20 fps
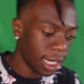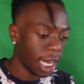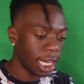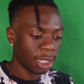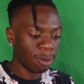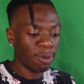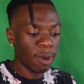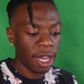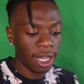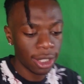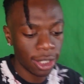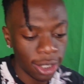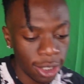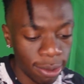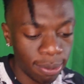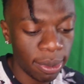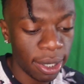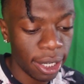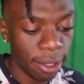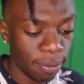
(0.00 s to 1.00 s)
not
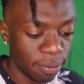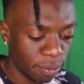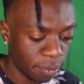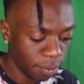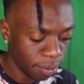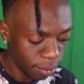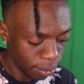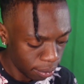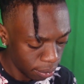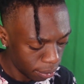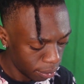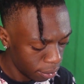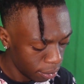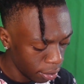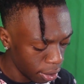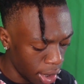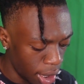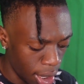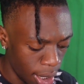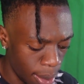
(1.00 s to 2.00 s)
sponsored, but
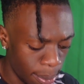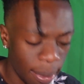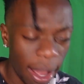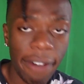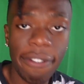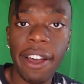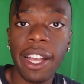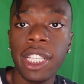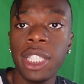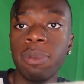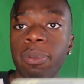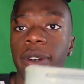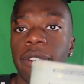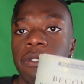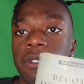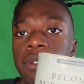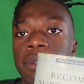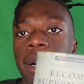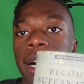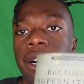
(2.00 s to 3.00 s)
I've had this book
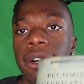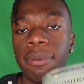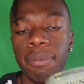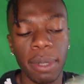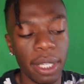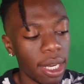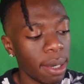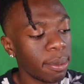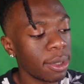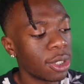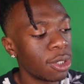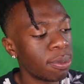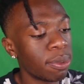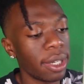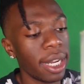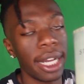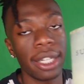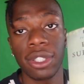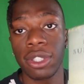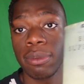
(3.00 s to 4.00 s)
for a while, Becoming
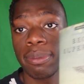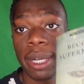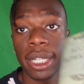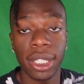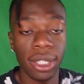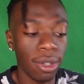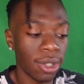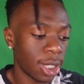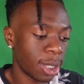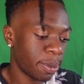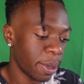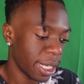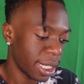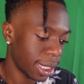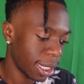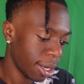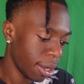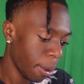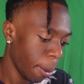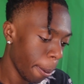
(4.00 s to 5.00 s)
Supernatural by Joe
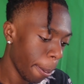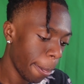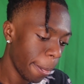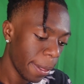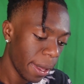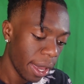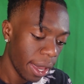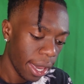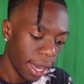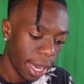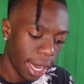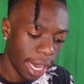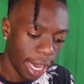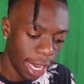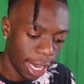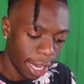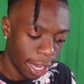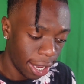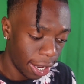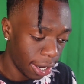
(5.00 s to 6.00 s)
Dispenza.
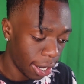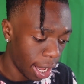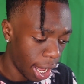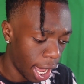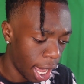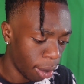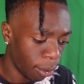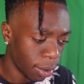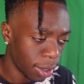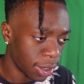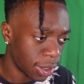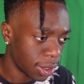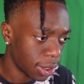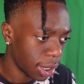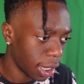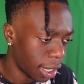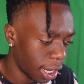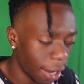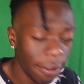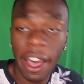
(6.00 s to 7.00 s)
And
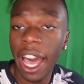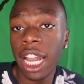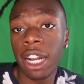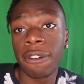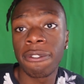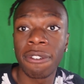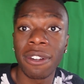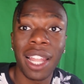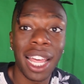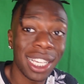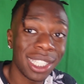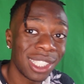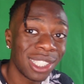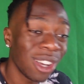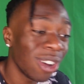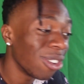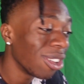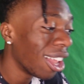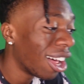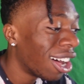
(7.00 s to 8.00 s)
I've had it for like
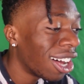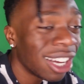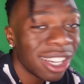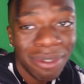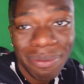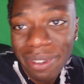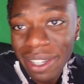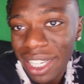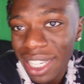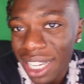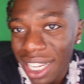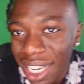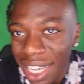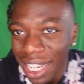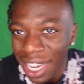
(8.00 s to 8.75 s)
so long, but